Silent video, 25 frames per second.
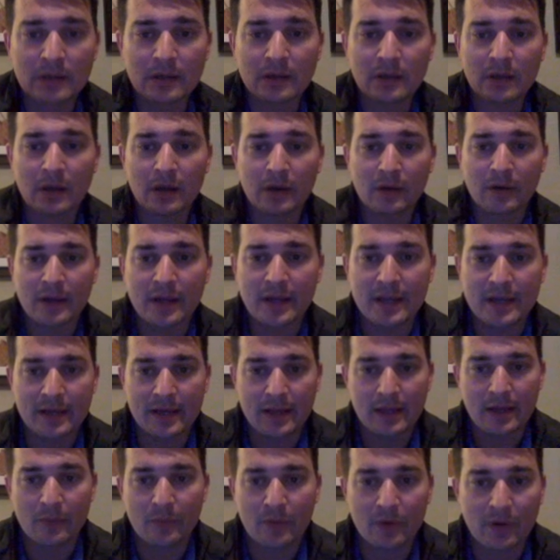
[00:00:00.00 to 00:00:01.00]
All right,
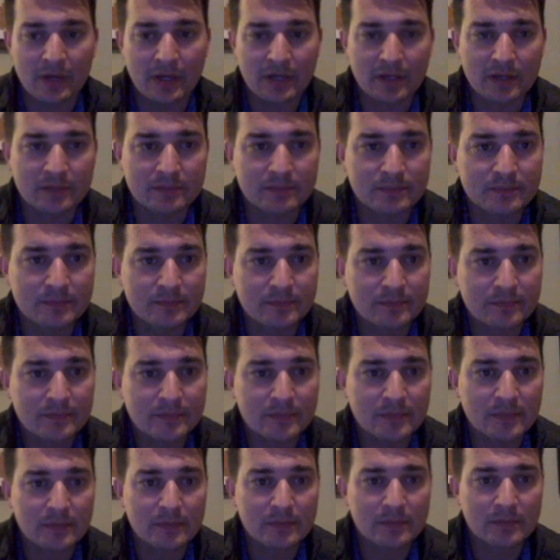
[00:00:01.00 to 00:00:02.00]
now we're going to
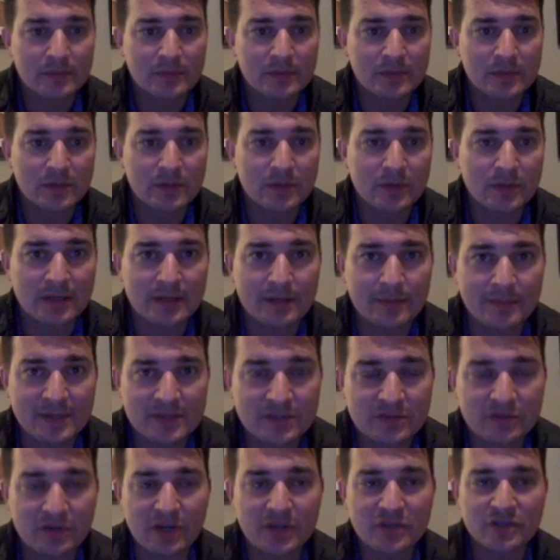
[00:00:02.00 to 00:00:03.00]
do the
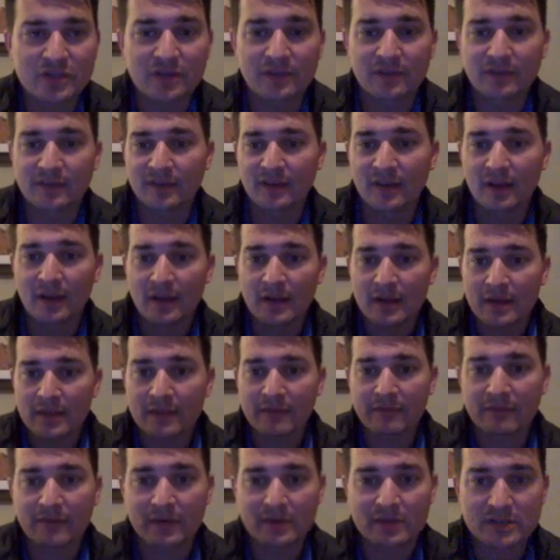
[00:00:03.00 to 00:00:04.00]
demonstrations. The
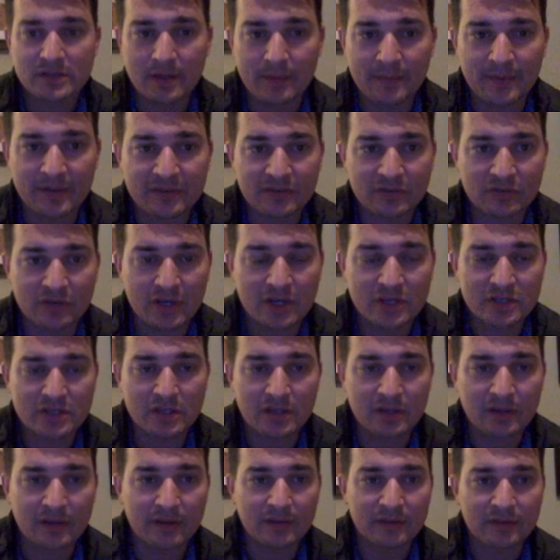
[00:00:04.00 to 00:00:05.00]
first
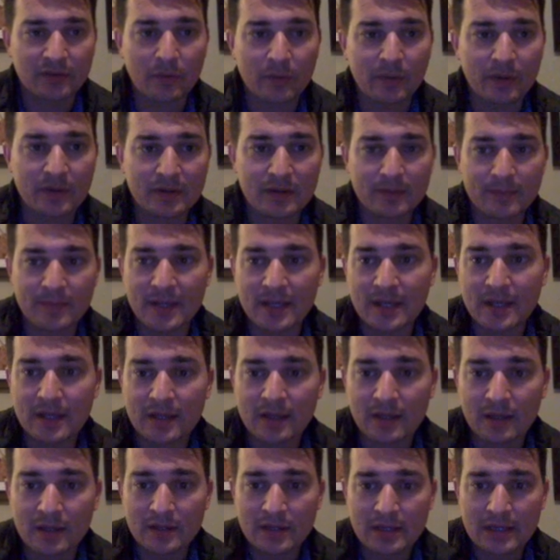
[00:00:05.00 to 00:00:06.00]
demonstration is going to be
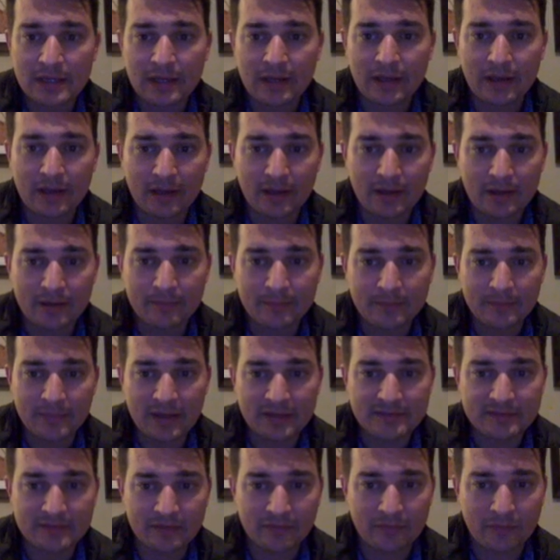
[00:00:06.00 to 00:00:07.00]

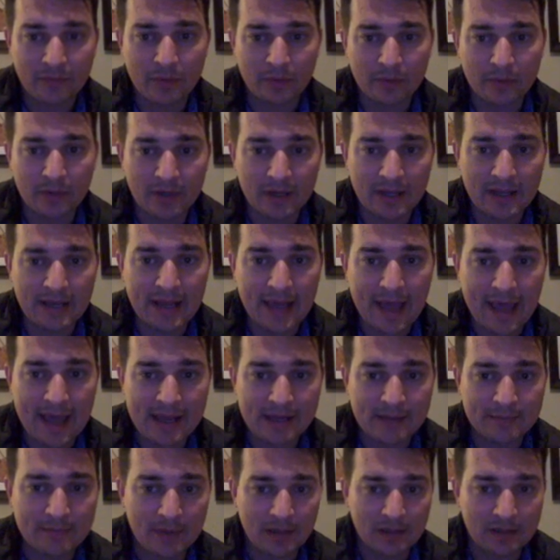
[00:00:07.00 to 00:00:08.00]
as if we were an
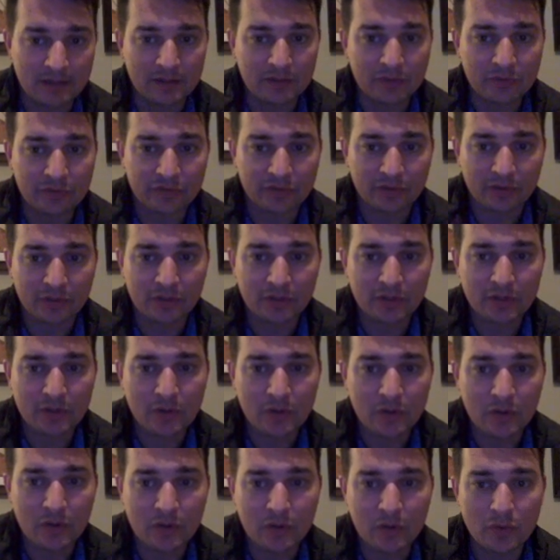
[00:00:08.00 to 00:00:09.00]
admin user
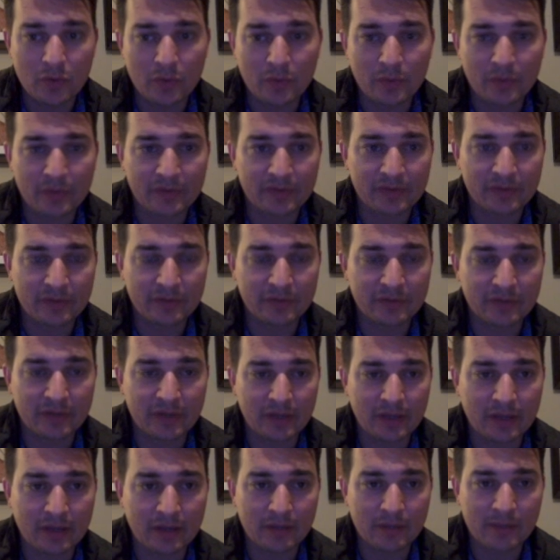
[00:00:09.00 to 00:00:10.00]
who was
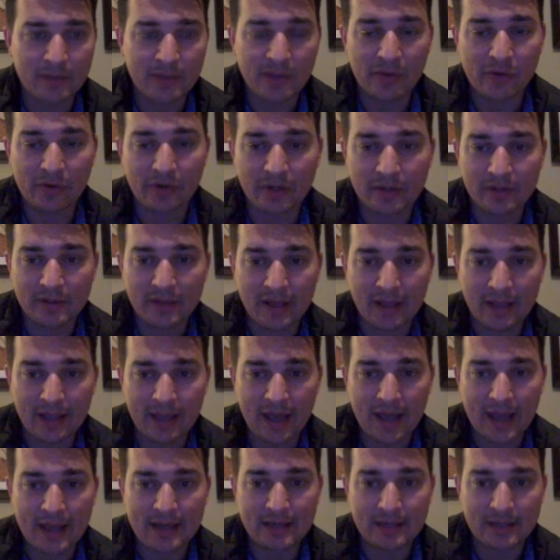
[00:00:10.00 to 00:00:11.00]
using a computer that
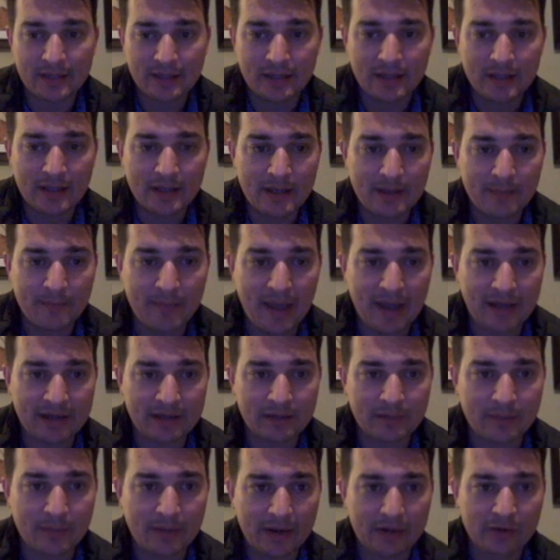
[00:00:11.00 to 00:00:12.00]
got
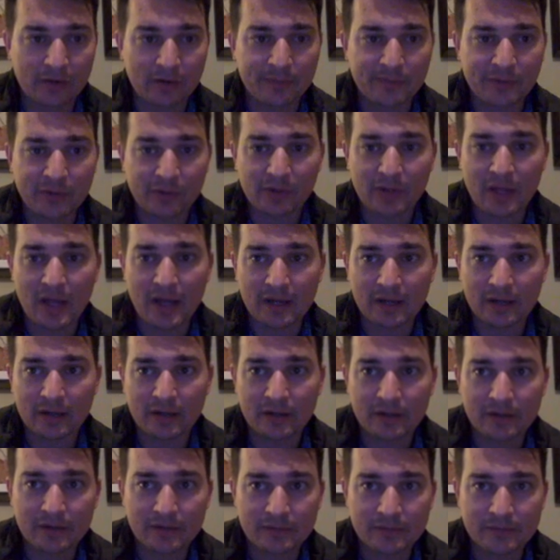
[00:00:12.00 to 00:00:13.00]
impacted by
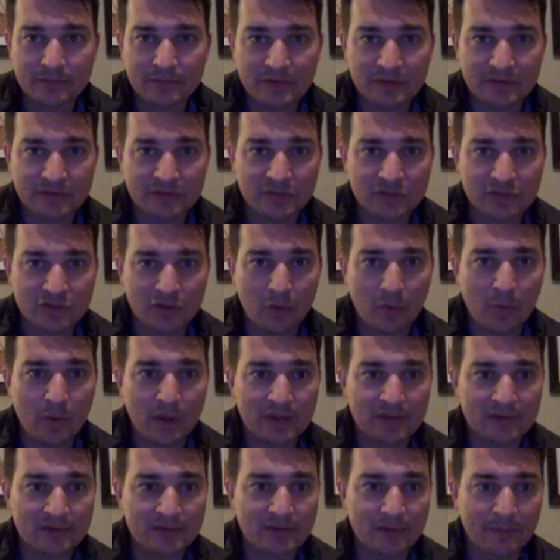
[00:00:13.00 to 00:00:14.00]
Cryptolocker, just to show
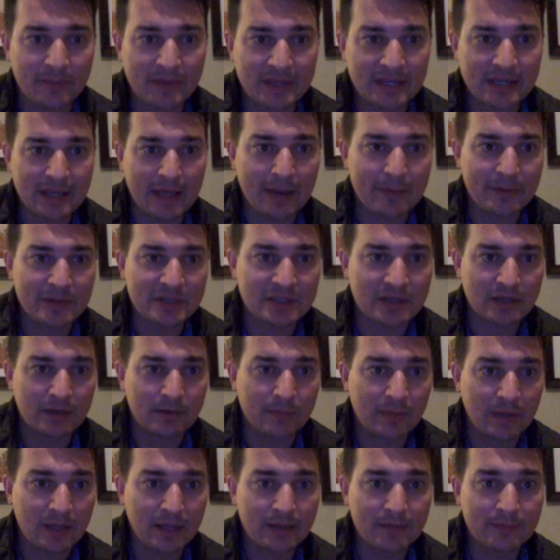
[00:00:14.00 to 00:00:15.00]
what some of the damage can
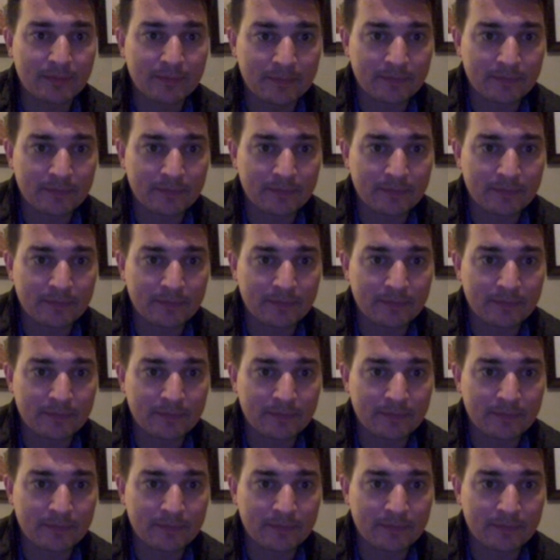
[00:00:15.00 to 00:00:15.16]
be.